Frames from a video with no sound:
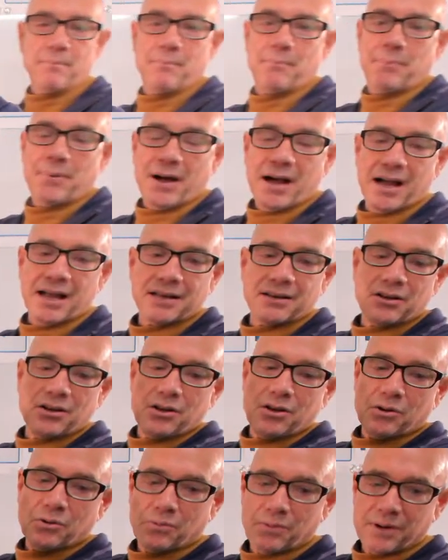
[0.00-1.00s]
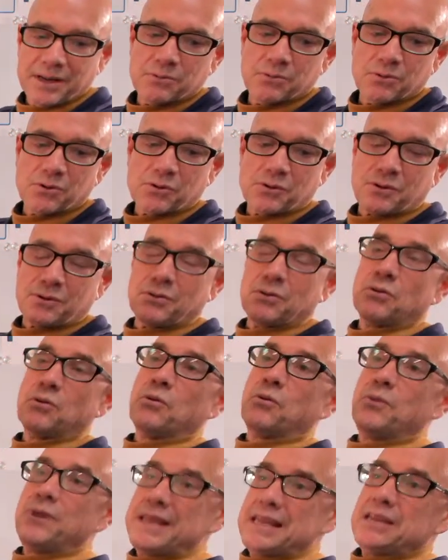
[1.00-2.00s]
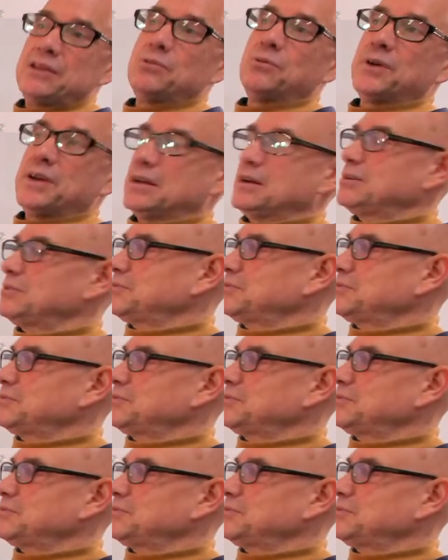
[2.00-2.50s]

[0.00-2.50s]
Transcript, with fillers: but we will we will